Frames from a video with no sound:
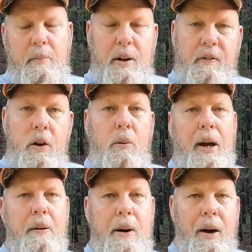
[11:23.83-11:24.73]
But if you
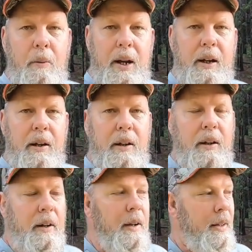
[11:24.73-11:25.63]
wait about a week,
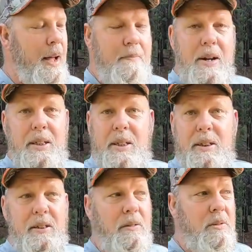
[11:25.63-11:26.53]
that mess
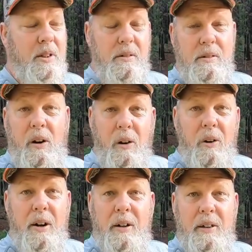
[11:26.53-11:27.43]
gets so
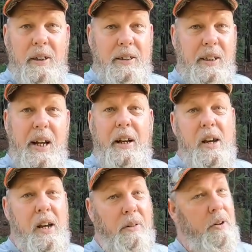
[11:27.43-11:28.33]
hard, it's like a
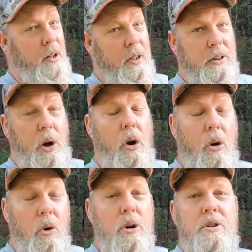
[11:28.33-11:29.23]
hickory. It's
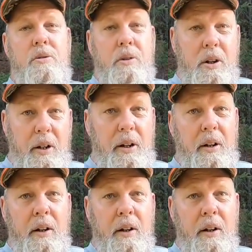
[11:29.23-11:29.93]
hard to cut.